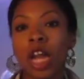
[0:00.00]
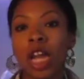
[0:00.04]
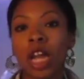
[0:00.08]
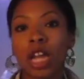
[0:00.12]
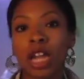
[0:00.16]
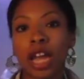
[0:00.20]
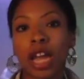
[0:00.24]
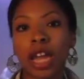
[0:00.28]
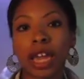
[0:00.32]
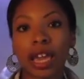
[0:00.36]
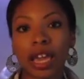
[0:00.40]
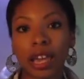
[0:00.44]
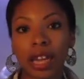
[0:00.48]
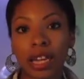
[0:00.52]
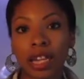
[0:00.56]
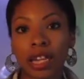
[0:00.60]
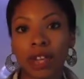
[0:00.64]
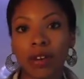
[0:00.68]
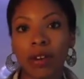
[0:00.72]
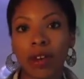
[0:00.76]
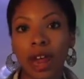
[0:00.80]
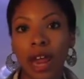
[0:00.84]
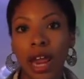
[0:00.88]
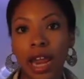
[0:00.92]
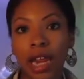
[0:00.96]
looking at a
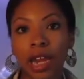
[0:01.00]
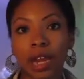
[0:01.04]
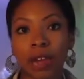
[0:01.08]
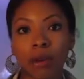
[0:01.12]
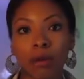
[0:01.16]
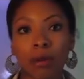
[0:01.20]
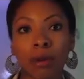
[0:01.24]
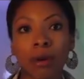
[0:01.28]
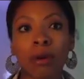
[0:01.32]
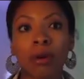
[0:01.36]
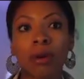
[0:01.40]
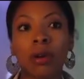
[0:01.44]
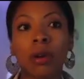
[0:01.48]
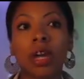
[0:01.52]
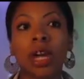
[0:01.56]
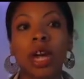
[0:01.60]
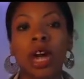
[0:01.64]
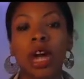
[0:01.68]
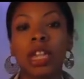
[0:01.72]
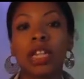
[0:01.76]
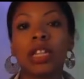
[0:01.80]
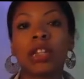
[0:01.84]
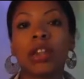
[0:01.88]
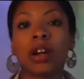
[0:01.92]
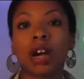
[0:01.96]
little 8-year-old,
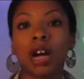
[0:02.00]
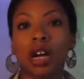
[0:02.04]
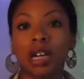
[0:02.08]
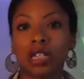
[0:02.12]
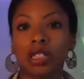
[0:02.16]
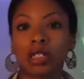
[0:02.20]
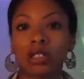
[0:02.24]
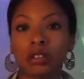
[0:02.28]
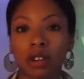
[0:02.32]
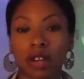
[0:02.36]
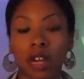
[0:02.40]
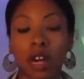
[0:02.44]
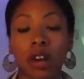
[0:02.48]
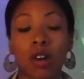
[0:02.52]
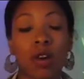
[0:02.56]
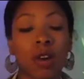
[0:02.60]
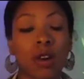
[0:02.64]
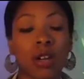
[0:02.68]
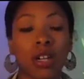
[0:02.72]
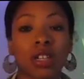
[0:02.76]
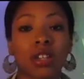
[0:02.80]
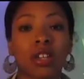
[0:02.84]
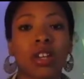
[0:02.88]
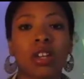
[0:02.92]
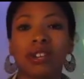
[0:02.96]
a little under, or
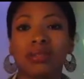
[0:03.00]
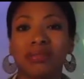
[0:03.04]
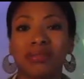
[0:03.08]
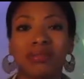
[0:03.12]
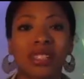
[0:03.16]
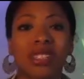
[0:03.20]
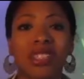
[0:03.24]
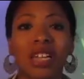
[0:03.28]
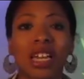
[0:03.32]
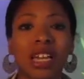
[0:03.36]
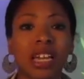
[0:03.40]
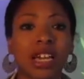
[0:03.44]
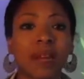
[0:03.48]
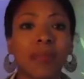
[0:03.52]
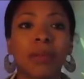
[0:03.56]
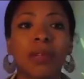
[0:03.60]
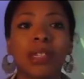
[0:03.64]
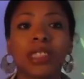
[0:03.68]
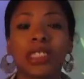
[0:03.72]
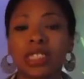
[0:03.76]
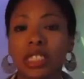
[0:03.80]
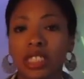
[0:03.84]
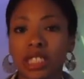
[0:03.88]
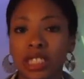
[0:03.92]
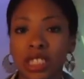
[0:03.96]
it could be a
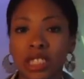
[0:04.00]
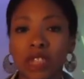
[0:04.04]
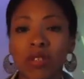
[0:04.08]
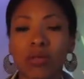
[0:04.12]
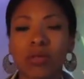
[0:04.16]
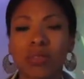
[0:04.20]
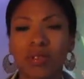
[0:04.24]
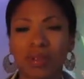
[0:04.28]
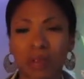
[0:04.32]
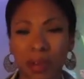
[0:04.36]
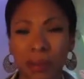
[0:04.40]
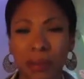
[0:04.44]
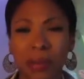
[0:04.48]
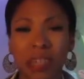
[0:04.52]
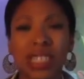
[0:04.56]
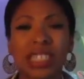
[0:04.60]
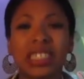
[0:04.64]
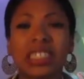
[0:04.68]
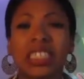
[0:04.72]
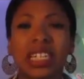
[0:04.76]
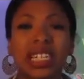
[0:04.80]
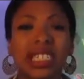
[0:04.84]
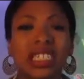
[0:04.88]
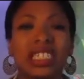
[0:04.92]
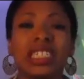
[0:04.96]
16-year-old. I mean,
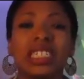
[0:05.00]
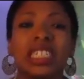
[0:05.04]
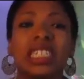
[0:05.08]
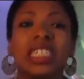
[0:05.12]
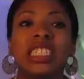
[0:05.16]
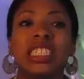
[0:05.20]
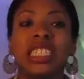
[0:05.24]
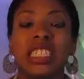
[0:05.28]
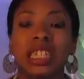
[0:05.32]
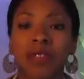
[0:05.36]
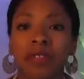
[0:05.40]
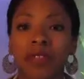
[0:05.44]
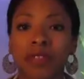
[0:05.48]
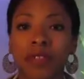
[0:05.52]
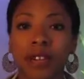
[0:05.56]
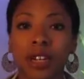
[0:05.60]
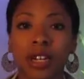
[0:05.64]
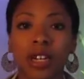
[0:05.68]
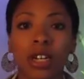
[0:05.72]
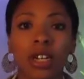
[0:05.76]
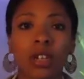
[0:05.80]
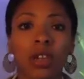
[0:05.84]
it's different,